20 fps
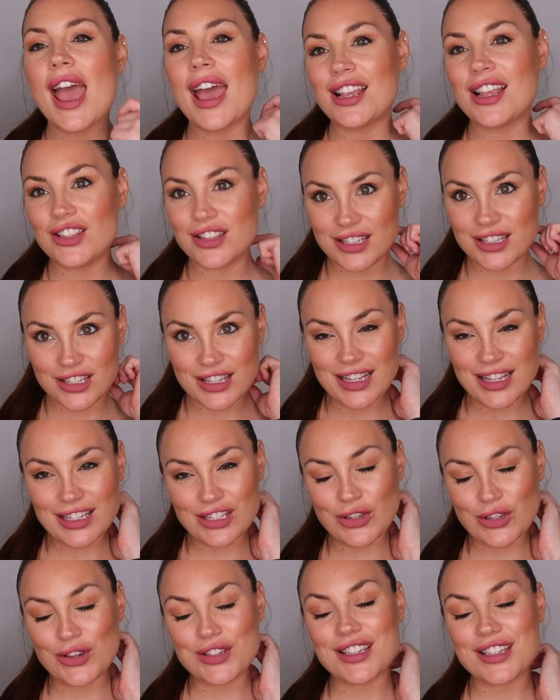And the sales
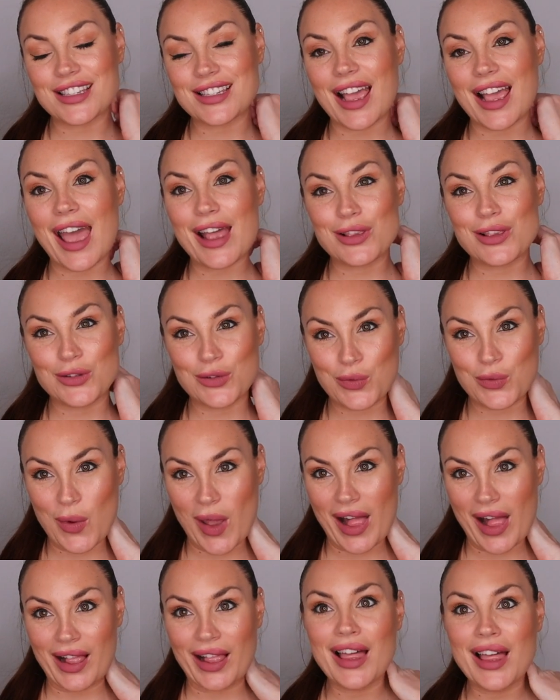associate says it as
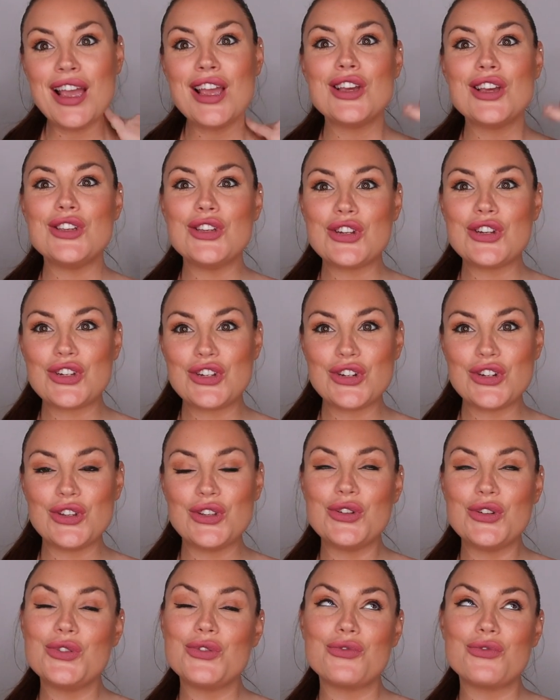well.
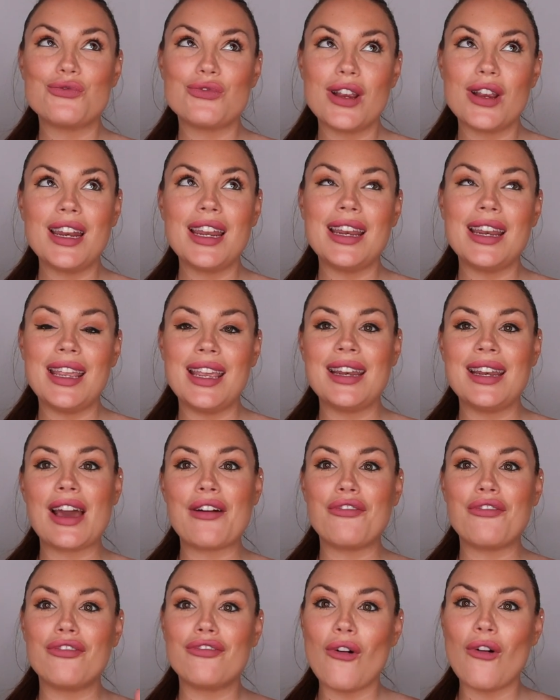You really
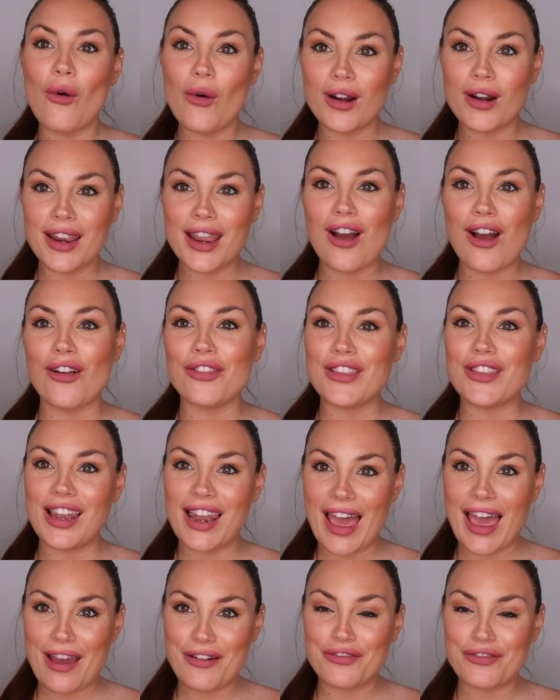need a 40 on the
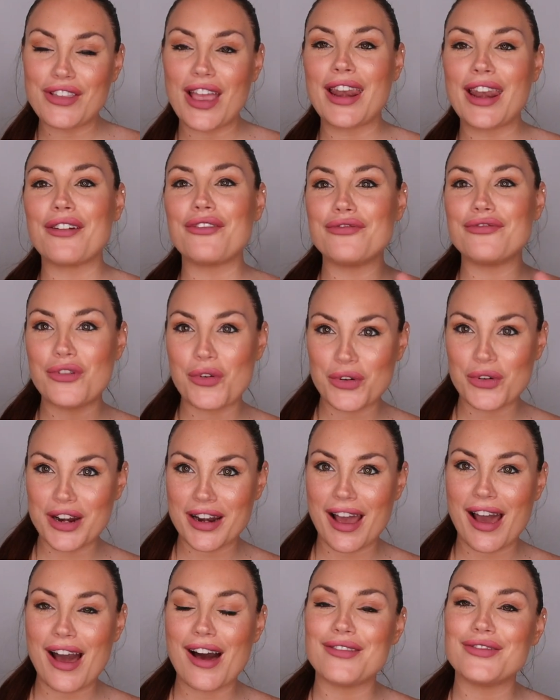left and a
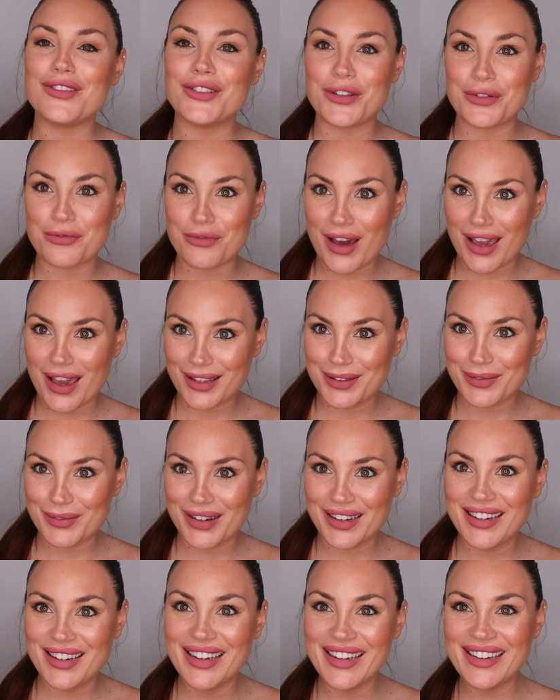4.5 on the right
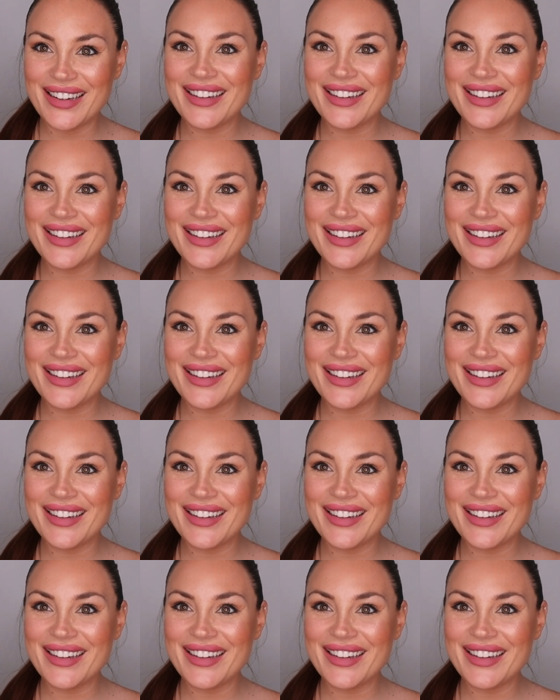one.